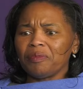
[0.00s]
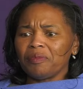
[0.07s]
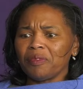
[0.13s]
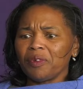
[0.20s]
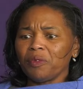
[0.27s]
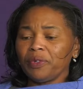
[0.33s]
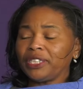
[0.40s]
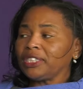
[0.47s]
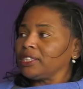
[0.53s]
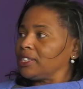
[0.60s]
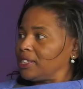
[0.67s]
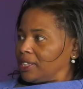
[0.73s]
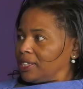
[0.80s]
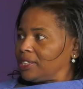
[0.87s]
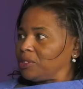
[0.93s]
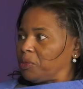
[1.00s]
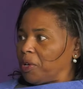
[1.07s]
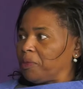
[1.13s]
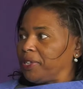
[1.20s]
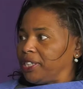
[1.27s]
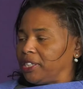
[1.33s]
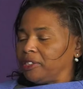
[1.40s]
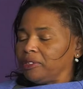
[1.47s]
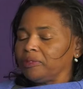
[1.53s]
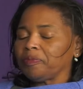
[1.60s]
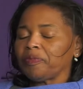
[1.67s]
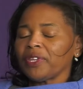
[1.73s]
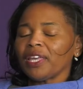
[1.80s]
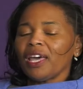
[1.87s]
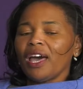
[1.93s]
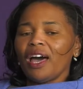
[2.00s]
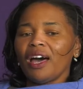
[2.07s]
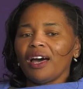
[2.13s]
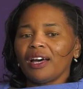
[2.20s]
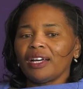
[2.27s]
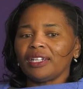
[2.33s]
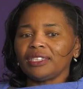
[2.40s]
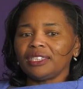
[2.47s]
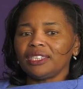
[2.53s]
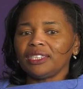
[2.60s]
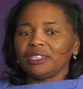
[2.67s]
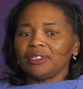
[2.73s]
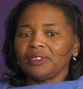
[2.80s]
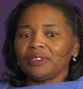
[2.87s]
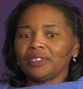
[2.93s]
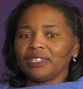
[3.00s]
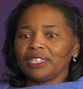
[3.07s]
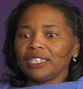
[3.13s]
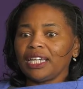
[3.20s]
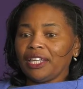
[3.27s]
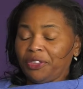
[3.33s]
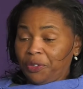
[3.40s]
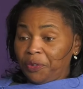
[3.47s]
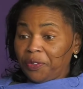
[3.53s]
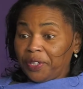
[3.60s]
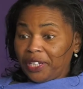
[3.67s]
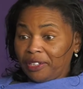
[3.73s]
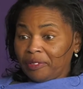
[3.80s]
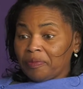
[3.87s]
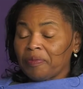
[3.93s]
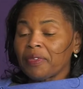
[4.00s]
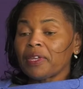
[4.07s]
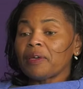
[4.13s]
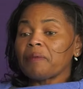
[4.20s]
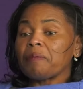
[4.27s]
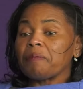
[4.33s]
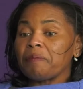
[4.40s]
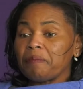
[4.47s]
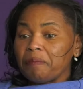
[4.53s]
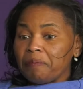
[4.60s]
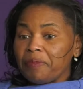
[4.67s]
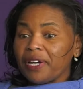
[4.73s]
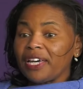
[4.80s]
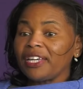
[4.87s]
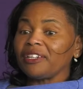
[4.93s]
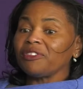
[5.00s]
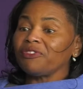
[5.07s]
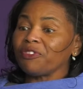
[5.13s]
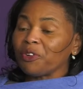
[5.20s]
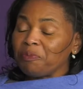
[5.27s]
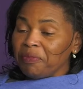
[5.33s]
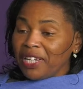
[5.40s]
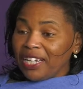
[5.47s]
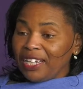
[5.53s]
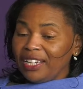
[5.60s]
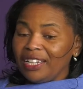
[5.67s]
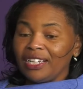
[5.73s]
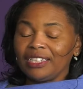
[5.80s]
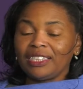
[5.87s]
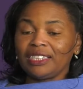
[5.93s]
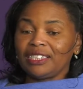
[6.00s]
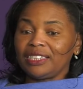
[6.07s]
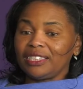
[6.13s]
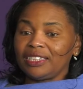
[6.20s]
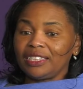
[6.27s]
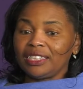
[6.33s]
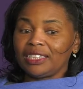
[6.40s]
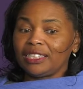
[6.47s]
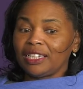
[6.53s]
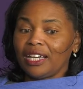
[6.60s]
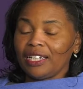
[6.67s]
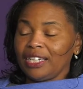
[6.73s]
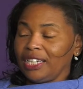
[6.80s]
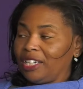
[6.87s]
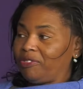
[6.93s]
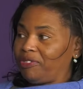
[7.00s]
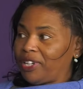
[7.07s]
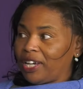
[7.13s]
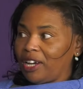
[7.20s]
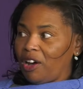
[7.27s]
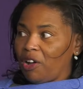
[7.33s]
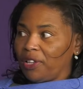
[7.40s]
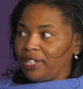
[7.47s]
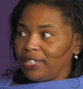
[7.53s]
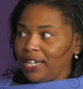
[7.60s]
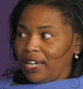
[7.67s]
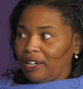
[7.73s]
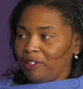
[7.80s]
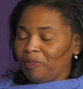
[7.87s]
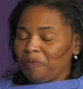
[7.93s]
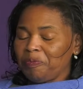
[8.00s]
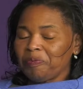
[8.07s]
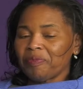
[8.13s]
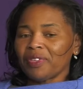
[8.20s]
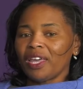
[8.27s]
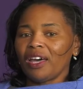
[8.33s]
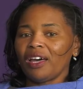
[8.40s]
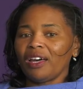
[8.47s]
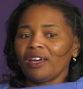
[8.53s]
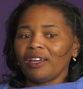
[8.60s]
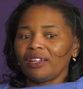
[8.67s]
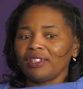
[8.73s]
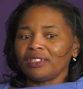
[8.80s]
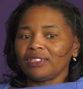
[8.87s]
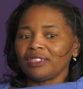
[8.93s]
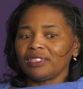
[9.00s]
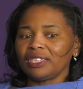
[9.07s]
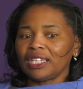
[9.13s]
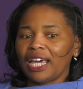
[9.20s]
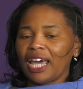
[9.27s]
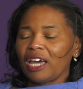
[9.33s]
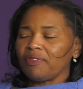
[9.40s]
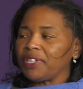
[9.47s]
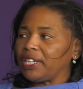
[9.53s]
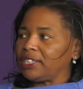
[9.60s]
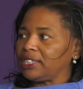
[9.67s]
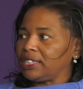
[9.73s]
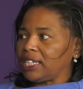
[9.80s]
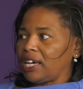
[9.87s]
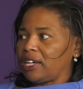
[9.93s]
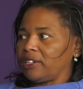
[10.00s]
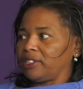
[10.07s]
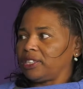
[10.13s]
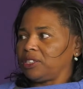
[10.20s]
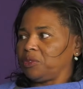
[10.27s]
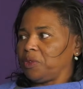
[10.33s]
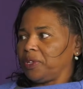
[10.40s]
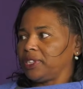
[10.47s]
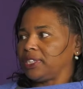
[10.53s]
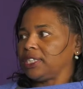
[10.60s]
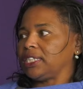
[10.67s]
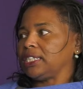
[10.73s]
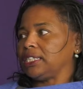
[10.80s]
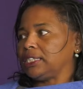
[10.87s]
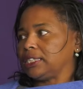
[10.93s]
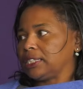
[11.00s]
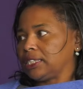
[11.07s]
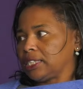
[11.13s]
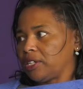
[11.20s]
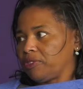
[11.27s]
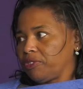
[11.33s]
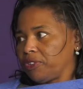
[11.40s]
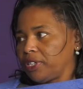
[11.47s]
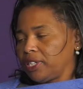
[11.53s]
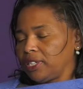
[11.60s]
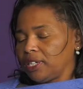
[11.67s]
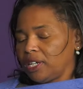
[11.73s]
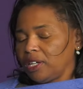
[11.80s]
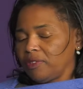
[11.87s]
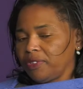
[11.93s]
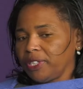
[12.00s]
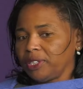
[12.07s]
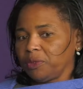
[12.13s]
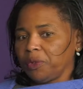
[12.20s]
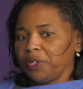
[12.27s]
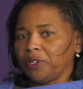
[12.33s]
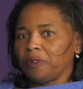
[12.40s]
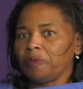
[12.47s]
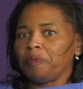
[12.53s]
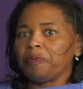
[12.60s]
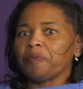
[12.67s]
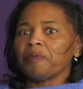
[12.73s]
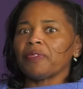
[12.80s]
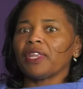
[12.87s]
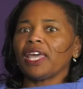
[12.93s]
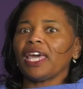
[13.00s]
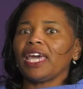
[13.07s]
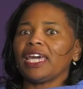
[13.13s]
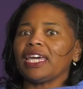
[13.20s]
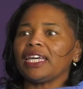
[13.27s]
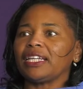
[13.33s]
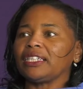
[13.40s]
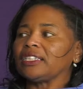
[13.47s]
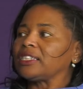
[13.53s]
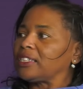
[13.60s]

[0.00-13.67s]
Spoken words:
which is what we do to get through it. But for me, it's just a gift, I call it now, to have that desire to want to ease the suffering of this world. And